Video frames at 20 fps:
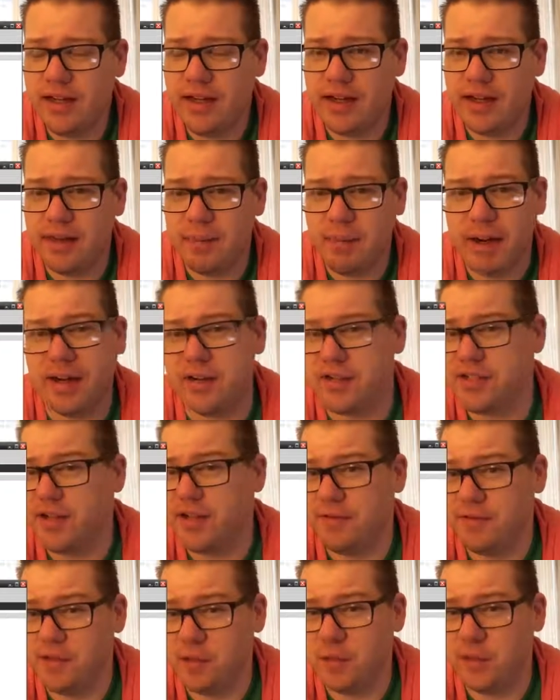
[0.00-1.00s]

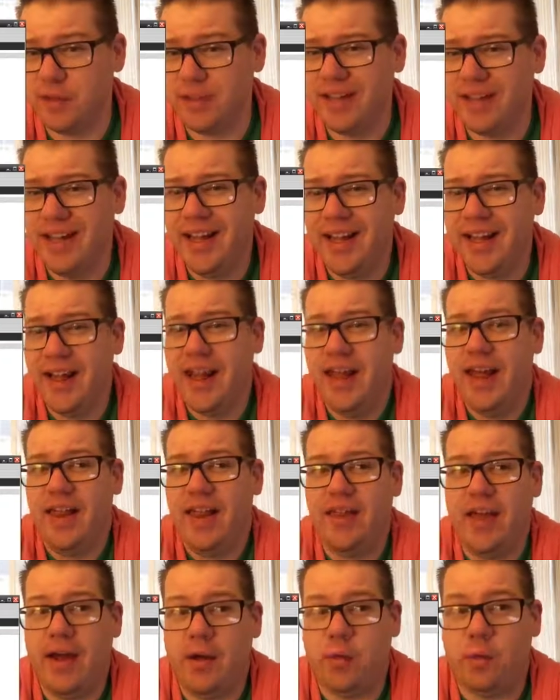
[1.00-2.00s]
Microsoft tool
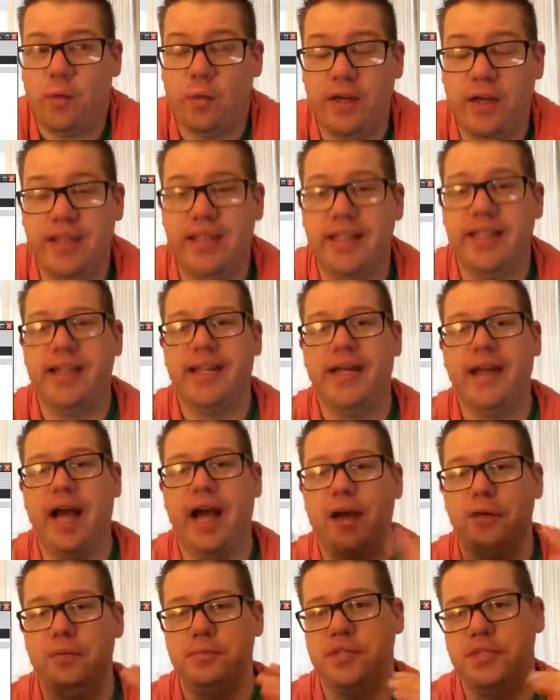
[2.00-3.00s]
that really
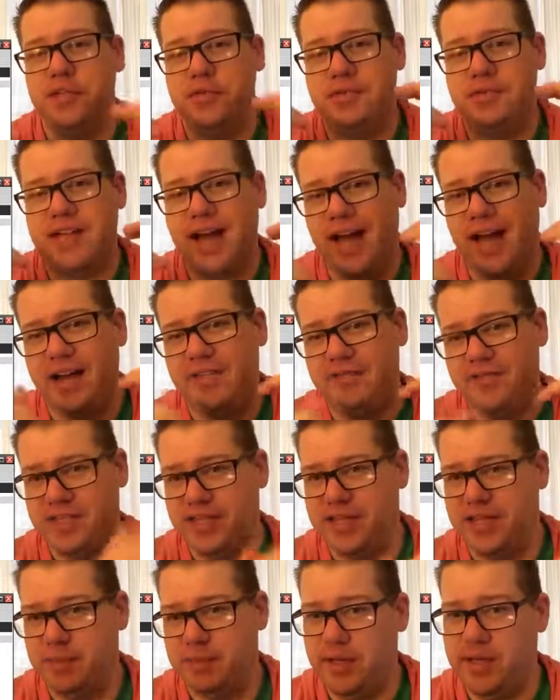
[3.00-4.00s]
helps you dive
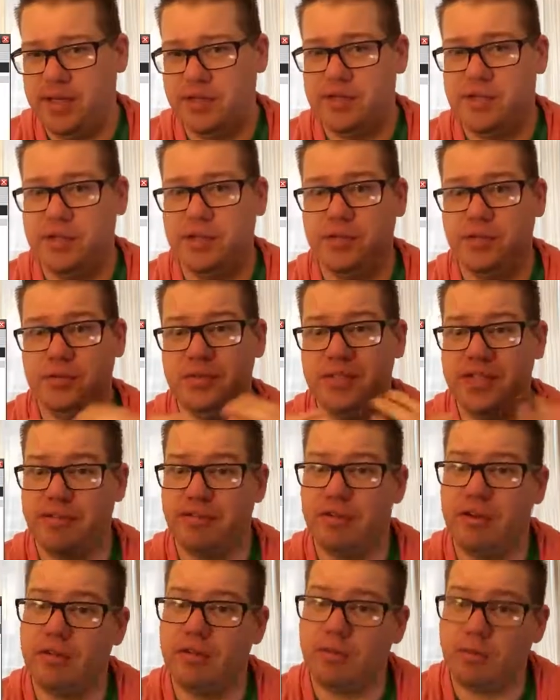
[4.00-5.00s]
deep into
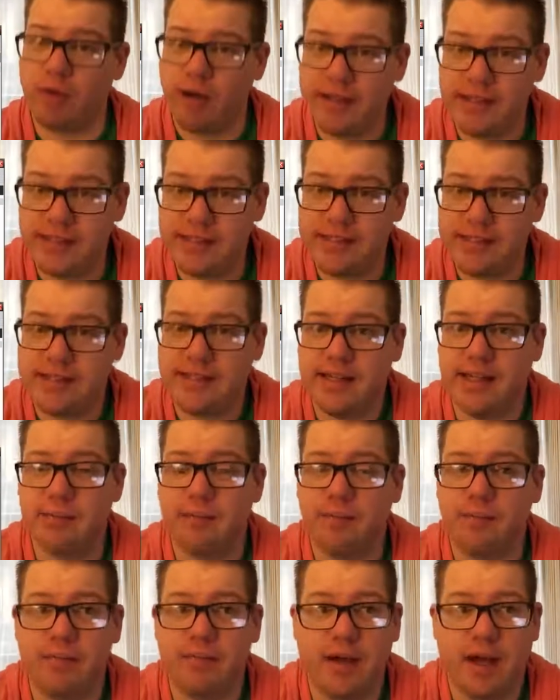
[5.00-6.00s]
different rights
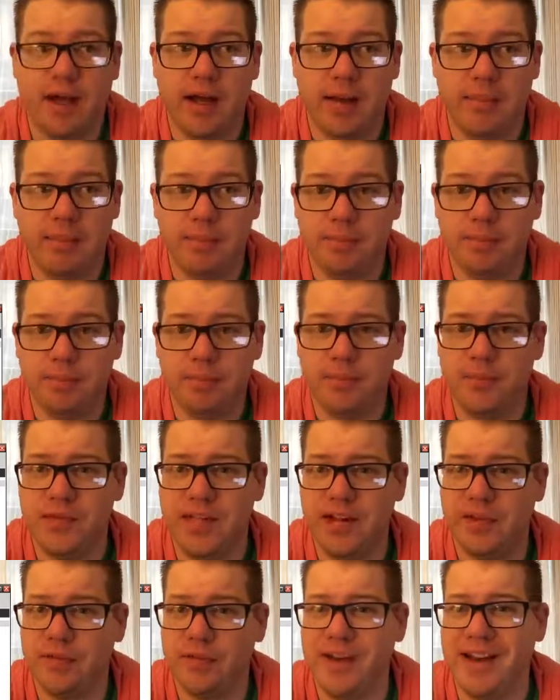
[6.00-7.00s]
and
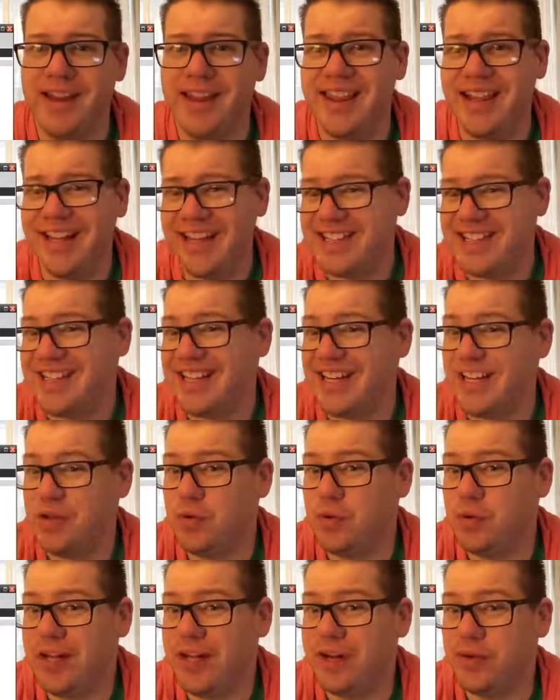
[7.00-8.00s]
different things that
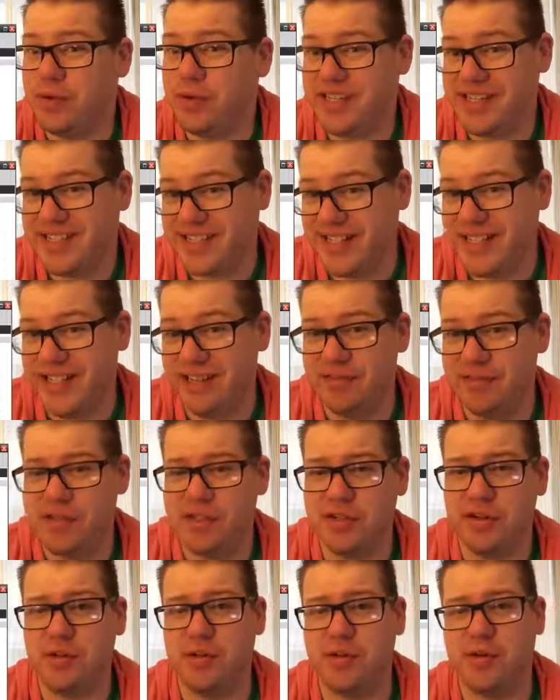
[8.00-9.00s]
you can receive.
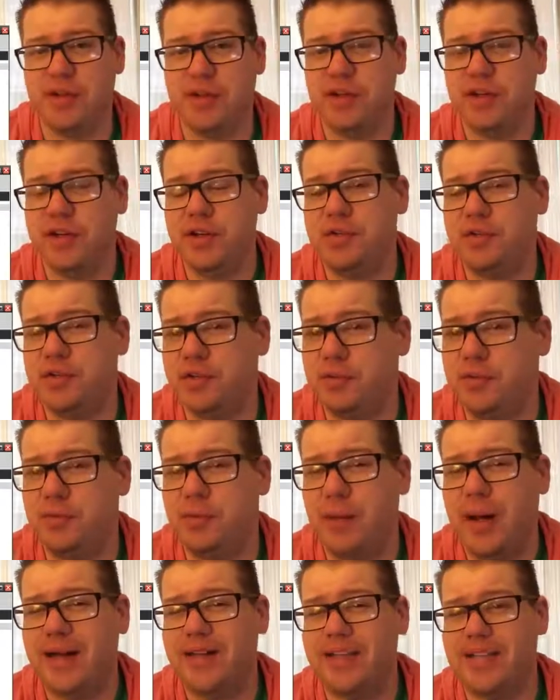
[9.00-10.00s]
So you can use
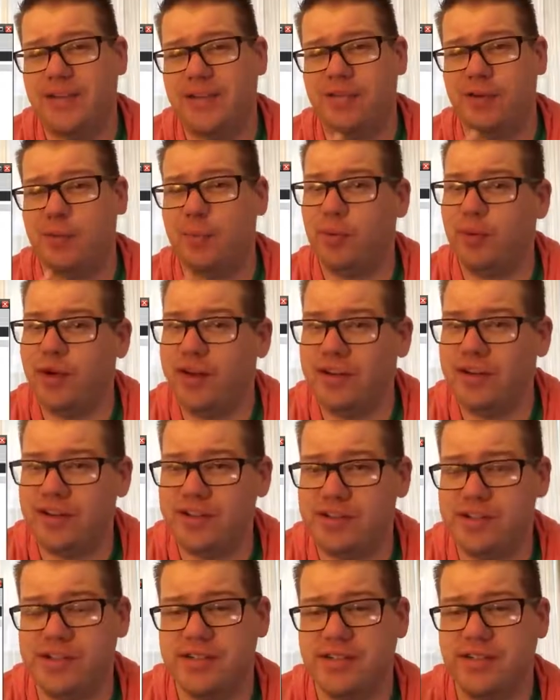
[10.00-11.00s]
group policy for
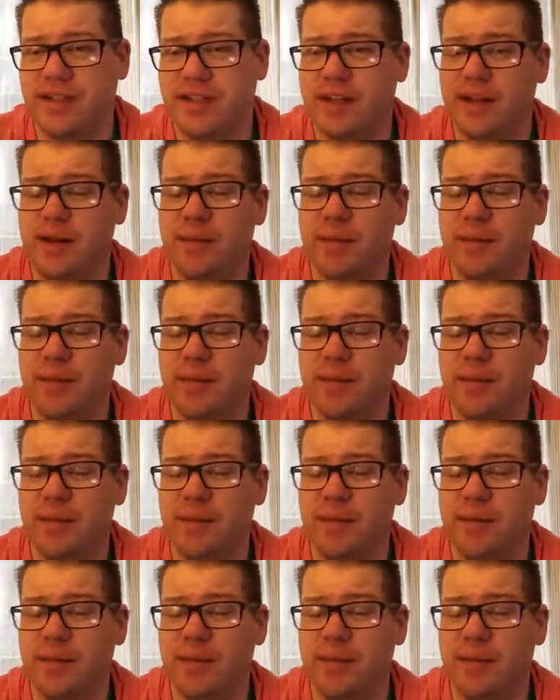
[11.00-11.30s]
printers.